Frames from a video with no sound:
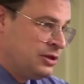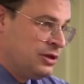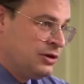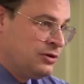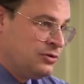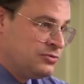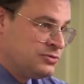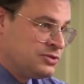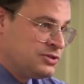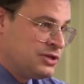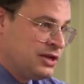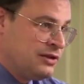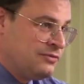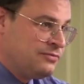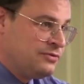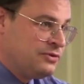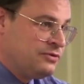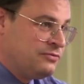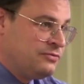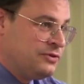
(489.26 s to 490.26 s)
you know,
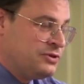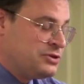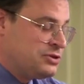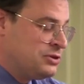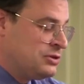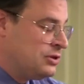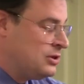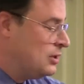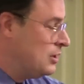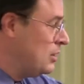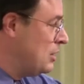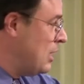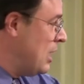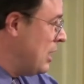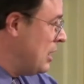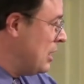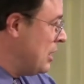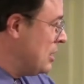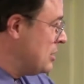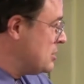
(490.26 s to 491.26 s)
safe and efficient.
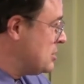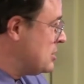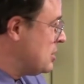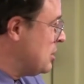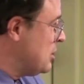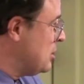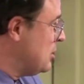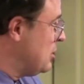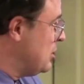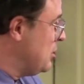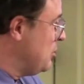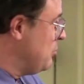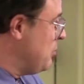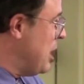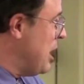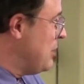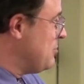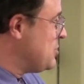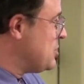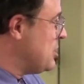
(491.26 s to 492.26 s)
And as uh,
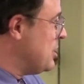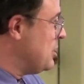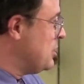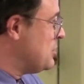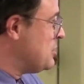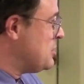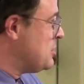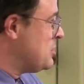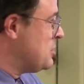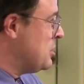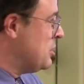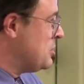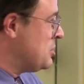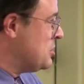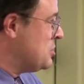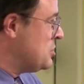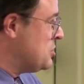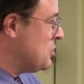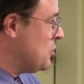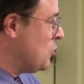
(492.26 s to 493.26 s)
Bob said, it's
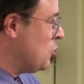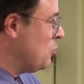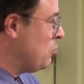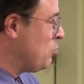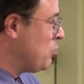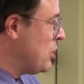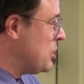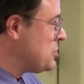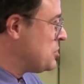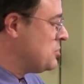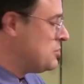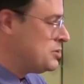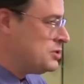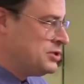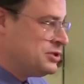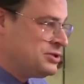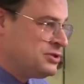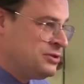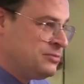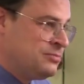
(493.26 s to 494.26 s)
it's a zero pressure
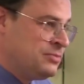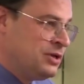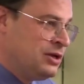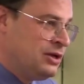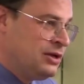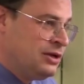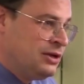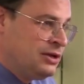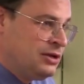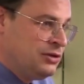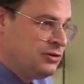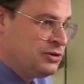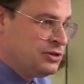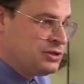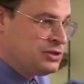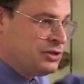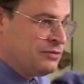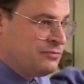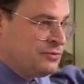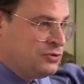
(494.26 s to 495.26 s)
system. You
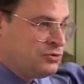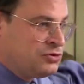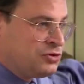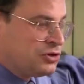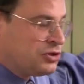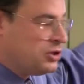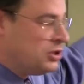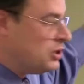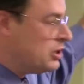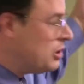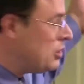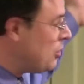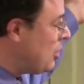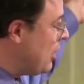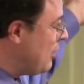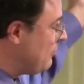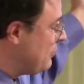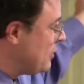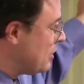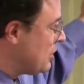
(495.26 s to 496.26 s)
could if you took the lid
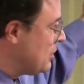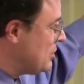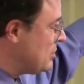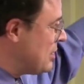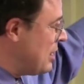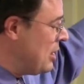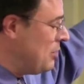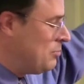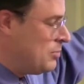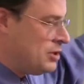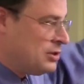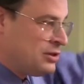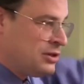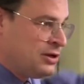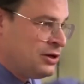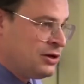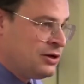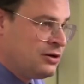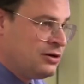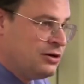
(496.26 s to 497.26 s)
off of the containment
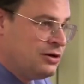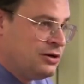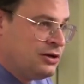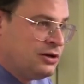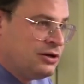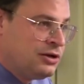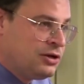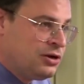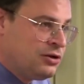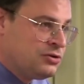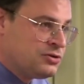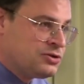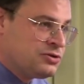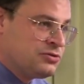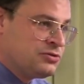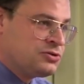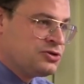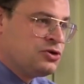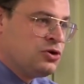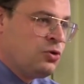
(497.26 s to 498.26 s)
there, you know, so
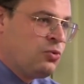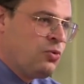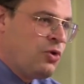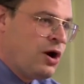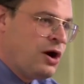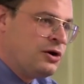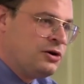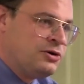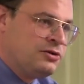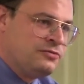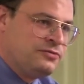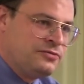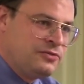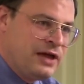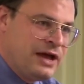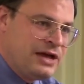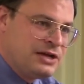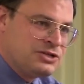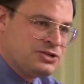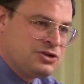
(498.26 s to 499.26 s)
there's no water to
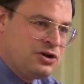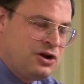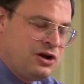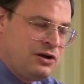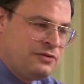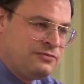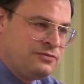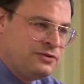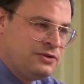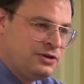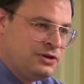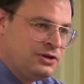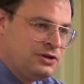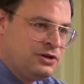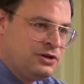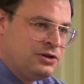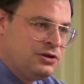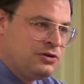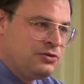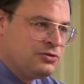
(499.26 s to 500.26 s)
flash off.
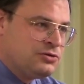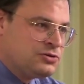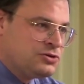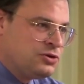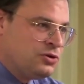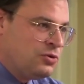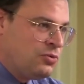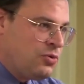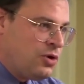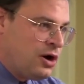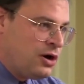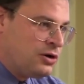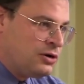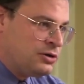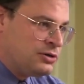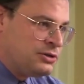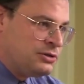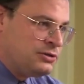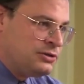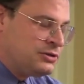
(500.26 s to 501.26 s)
You know, there's no
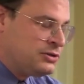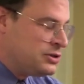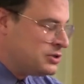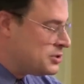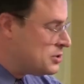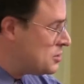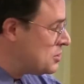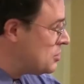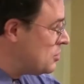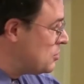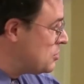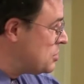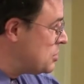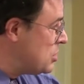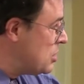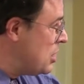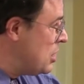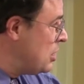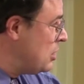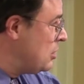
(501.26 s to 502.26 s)
water to
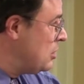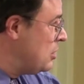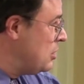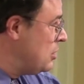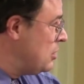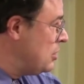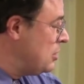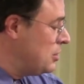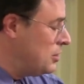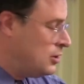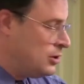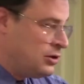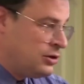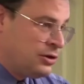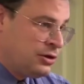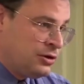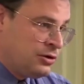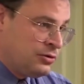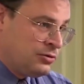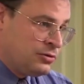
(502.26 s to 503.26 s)
disassociate. You're
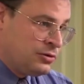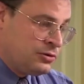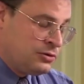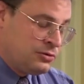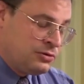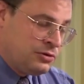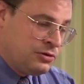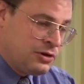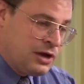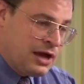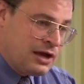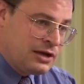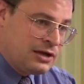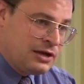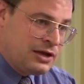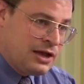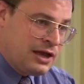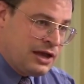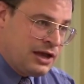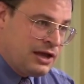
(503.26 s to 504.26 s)
you know you're not
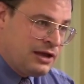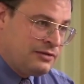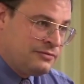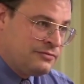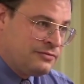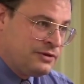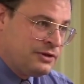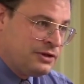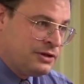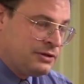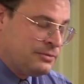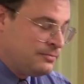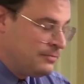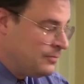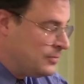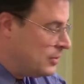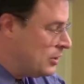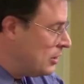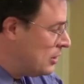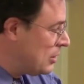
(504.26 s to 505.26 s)
going to have uh,
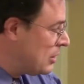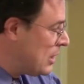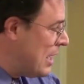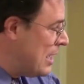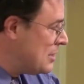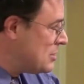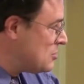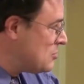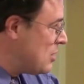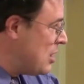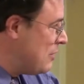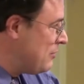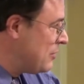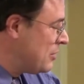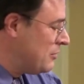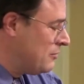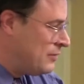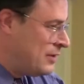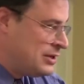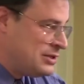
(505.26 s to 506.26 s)
uh,
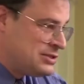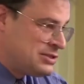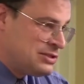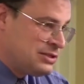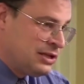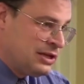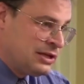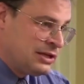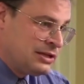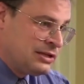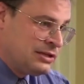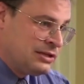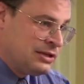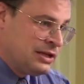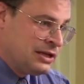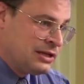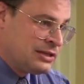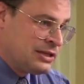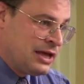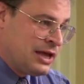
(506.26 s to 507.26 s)
catastrophic events like
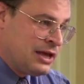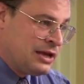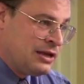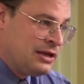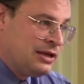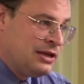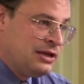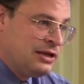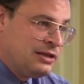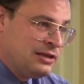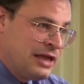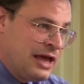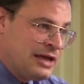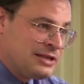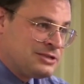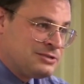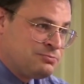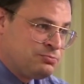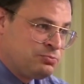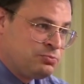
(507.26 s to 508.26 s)
like that.
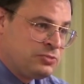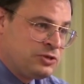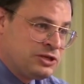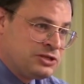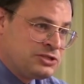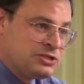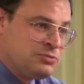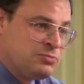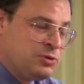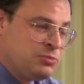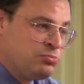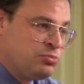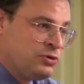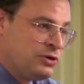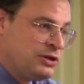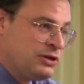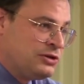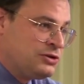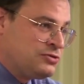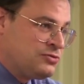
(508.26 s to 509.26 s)
That gets to be
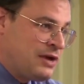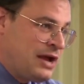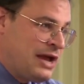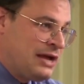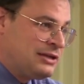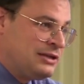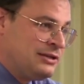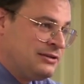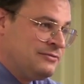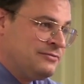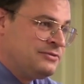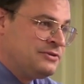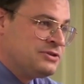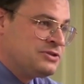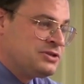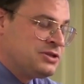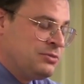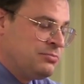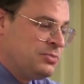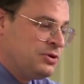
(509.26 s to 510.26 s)
pretty attractive to
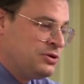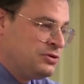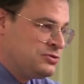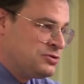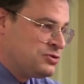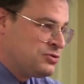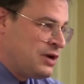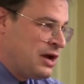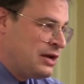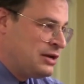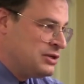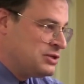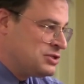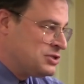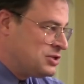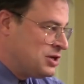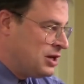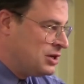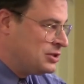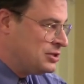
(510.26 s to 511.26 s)
somebody who's trying to
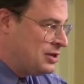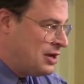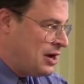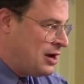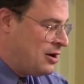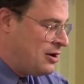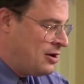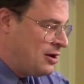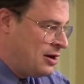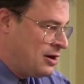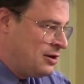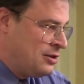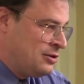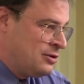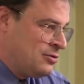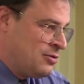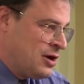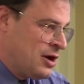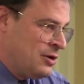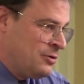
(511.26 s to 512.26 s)
suck tar out of the
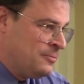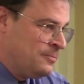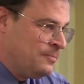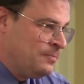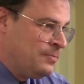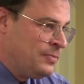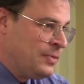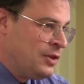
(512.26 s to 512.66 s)
ground